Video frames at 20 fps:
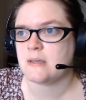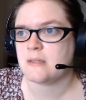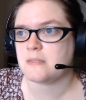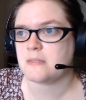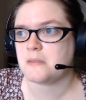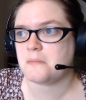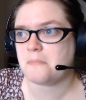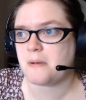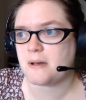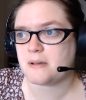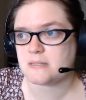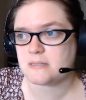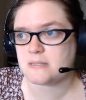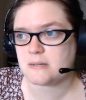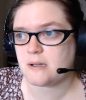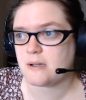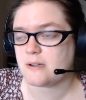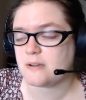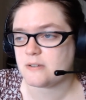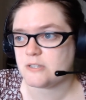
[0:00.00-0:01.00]
The
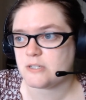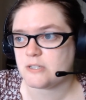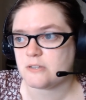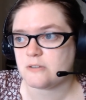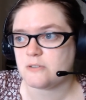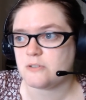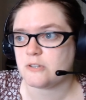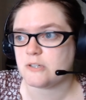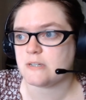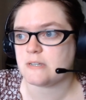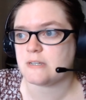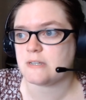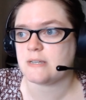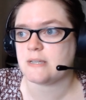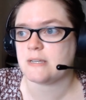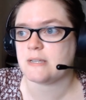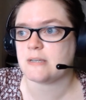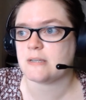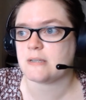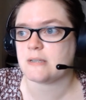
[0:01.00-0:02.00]
Boxcar Children
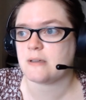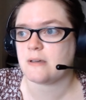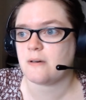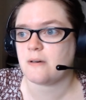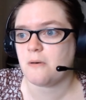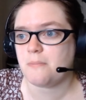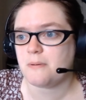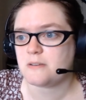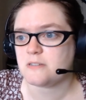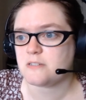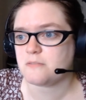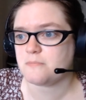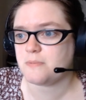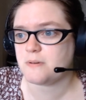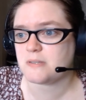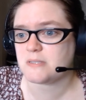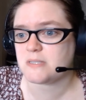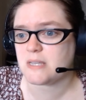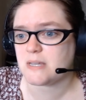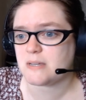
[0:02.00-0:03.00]
and a whole bunch of
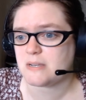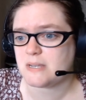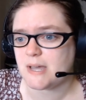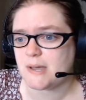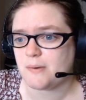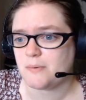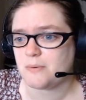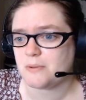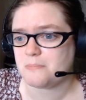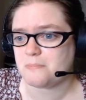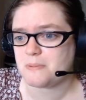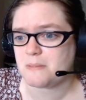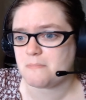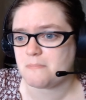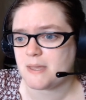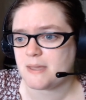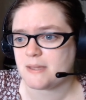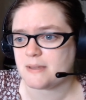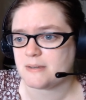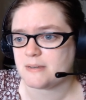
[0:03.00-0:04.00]
books that now would be
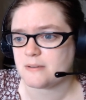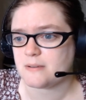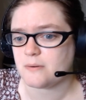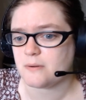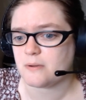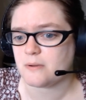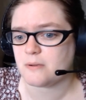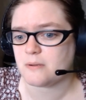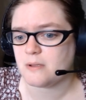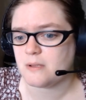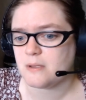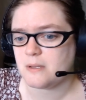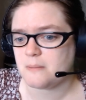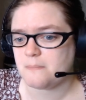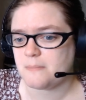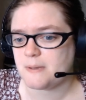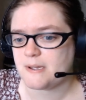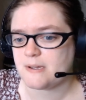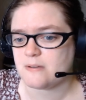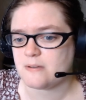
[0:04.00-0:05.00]
banned or
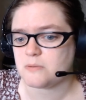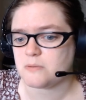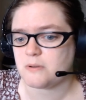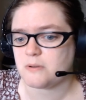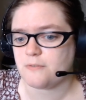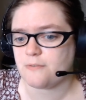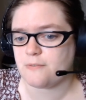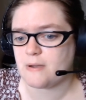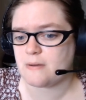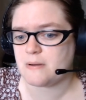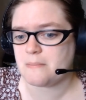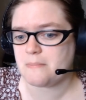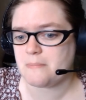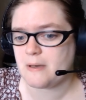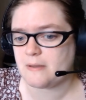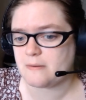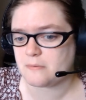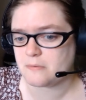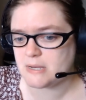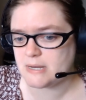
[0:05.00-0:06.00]
parents would frown
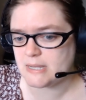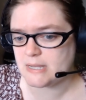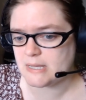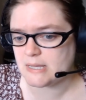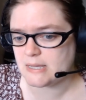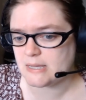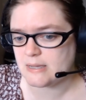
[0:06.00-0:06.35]
upon reading.